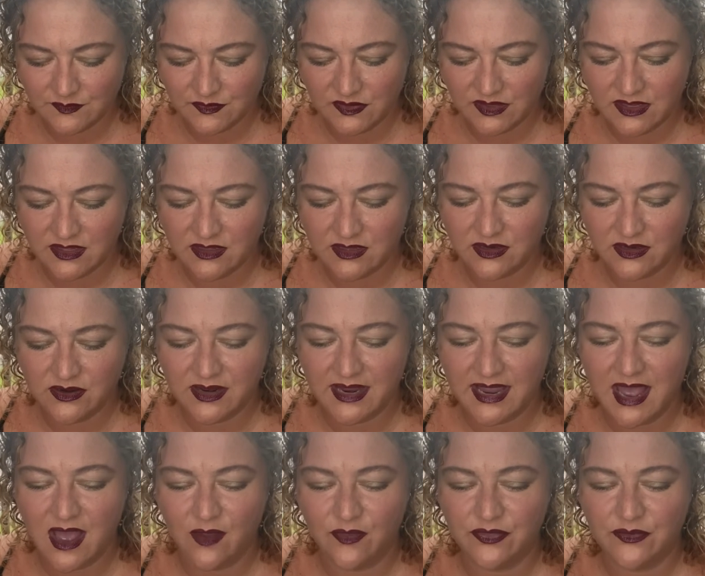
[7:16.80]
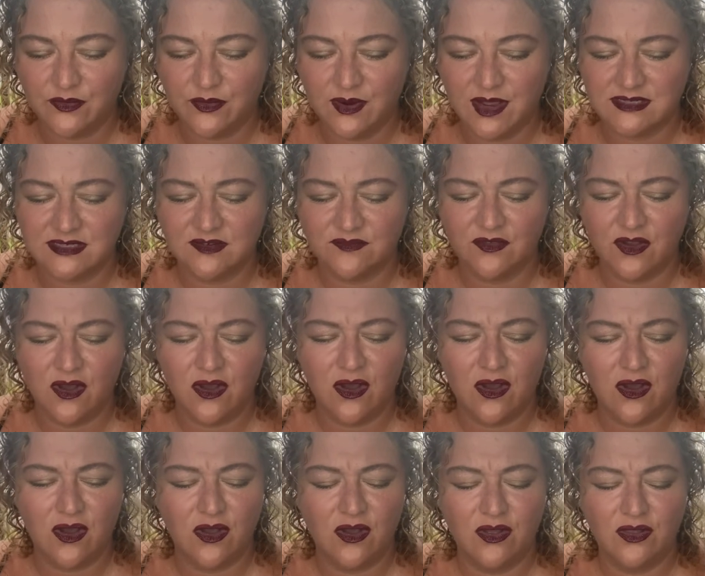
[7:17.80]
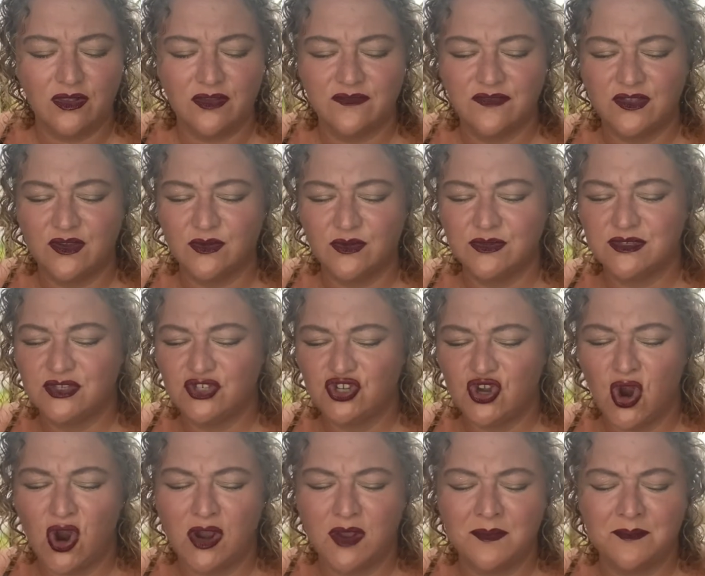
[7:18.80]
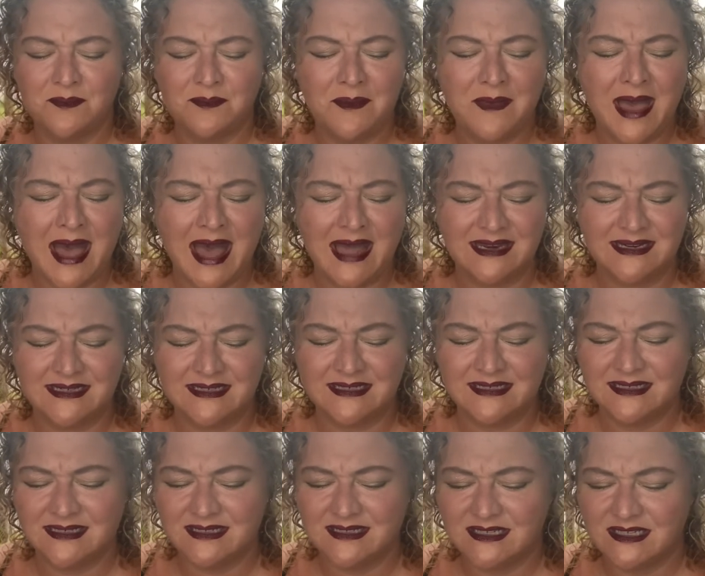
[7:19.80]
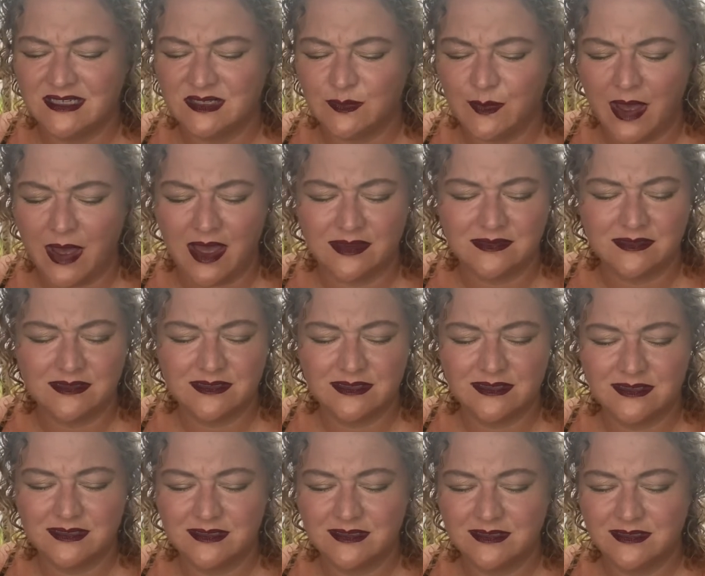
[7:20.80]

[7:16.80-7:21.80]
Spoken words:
clearing out the rest of all of those dark, matted spots.